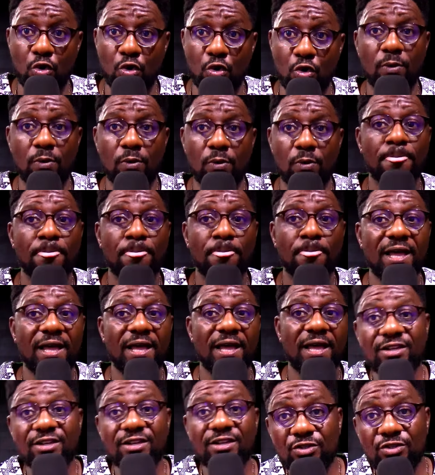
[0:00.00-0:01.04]
How did you know
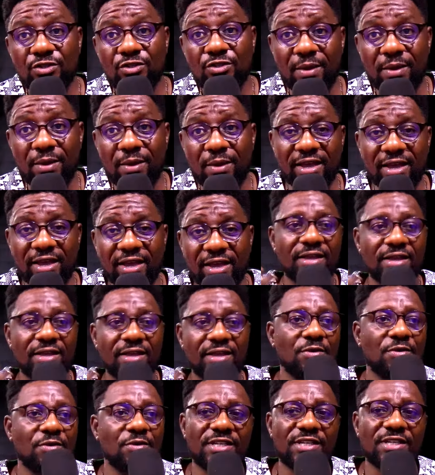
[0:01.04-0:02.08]
I'm here? Because I'm
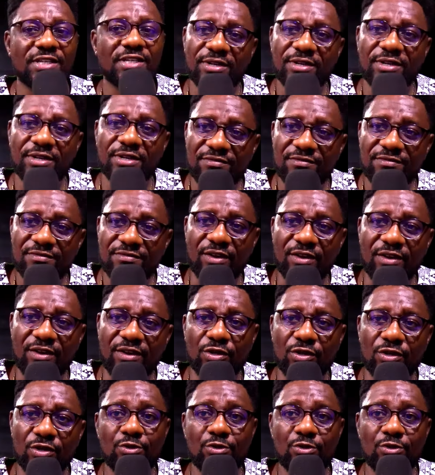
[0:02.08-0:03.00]
creating value on YouTube.